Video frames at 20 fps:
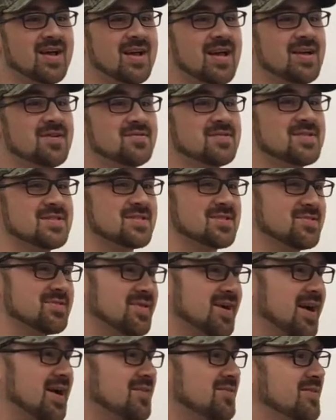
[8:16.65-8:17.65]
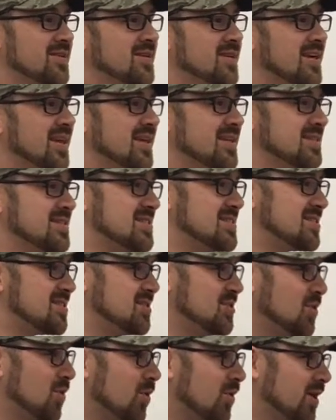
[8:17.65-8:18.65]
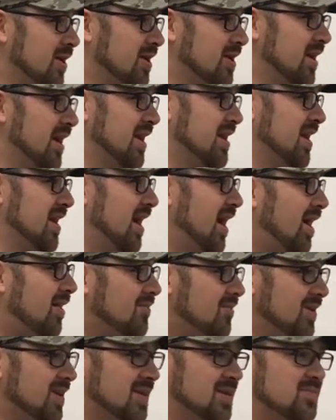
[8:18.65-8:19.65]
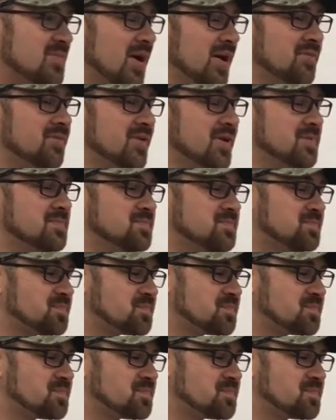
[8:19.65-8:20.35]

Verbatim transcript: It was growling and snorting and huffing and puffing.